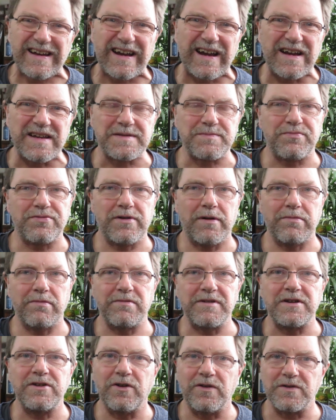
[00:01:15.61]
it's
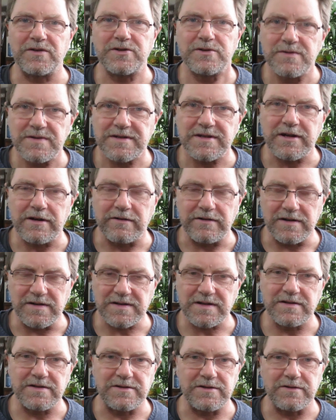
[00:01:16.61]
probably not too
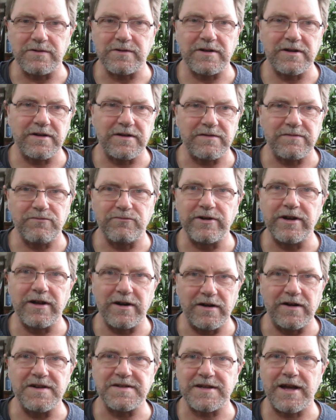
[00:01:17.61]
serious because you're going to
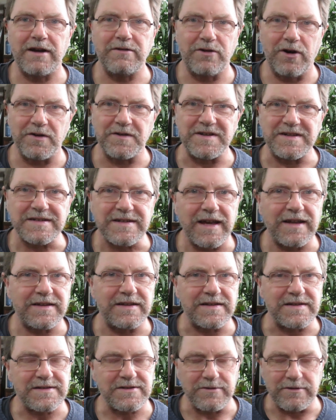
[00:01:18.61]
realise how hot it's
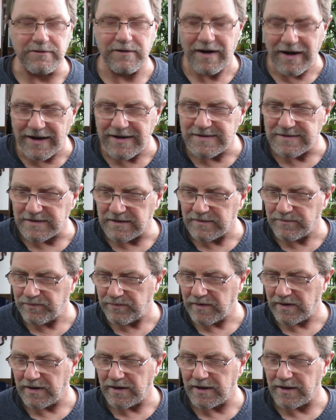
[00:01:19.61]
getting sooner or later.
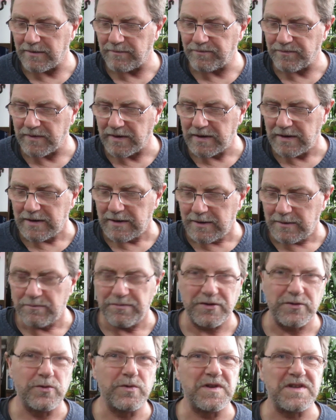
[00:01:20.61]

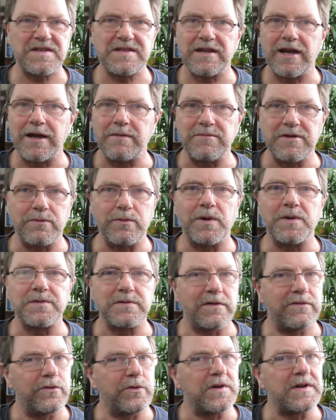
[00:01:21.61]
But all the same, you want
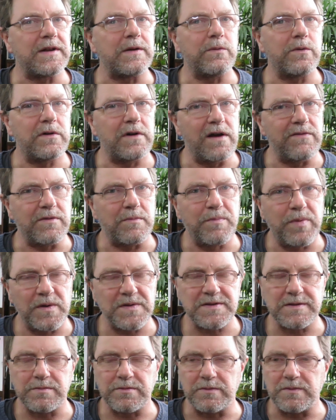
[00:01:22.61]
to avoid it wherever
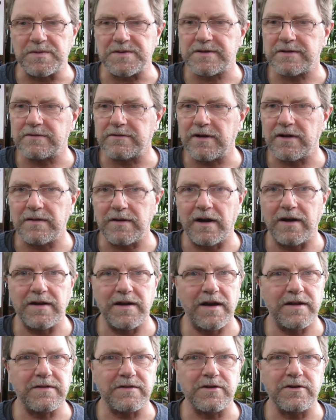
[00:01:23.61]
possible. So I
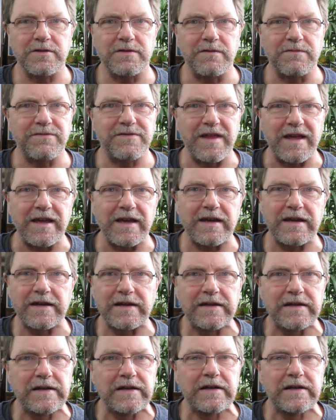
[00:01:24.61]
had a good think
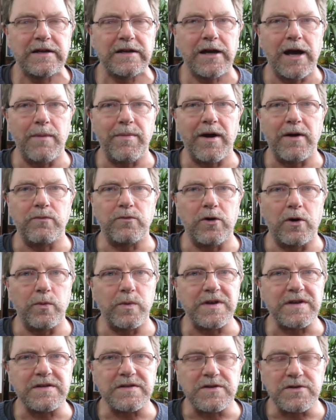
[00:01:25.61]
about what
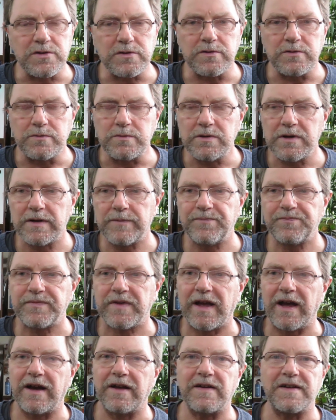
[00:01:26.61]
we could do,
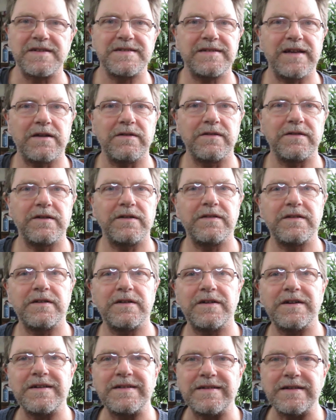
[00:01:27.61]
and I settled on the
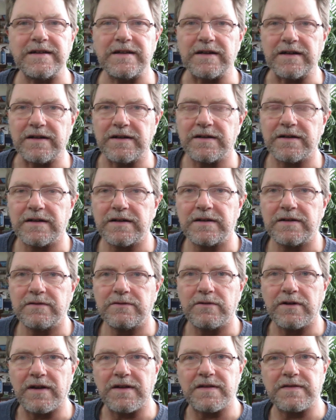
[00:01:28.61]
idea
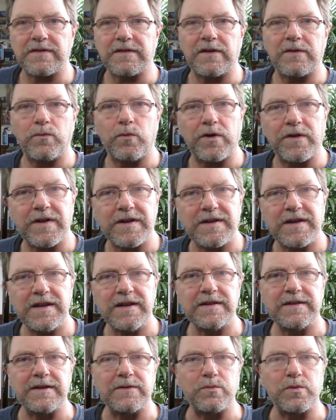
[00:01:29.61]
that what I
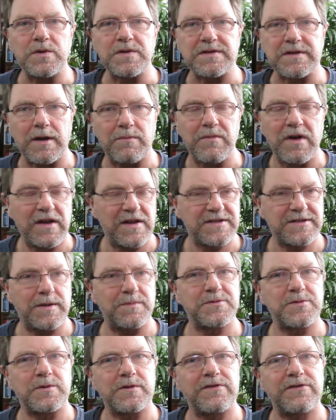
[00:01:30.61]
needed was
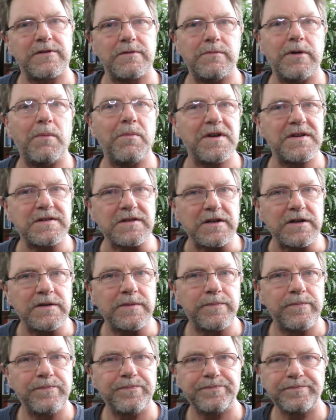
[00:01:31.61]
some sort of thermometer
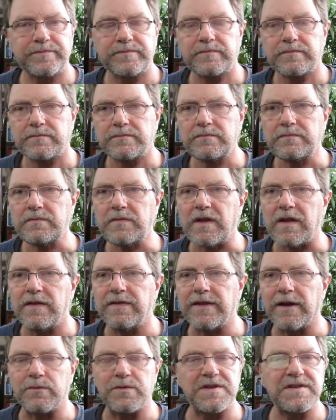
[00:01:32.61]

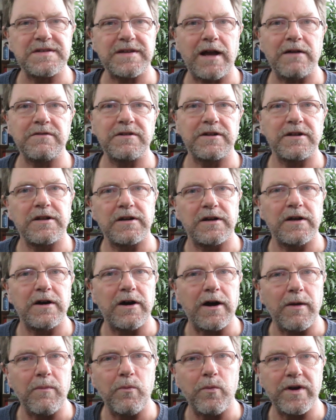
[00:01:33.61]
that would sound an
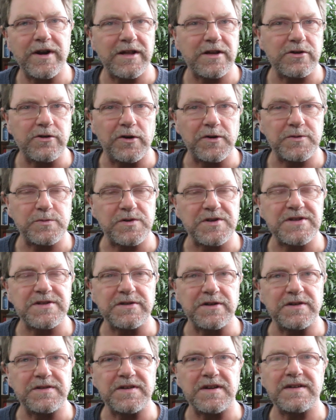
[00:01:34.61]
alarm when it got to a
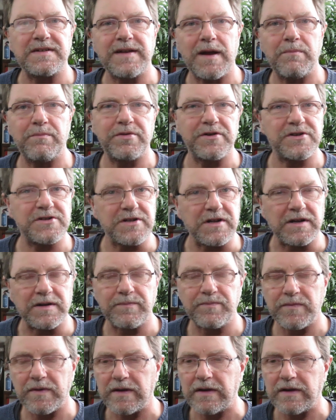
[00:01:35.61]
certain temperature.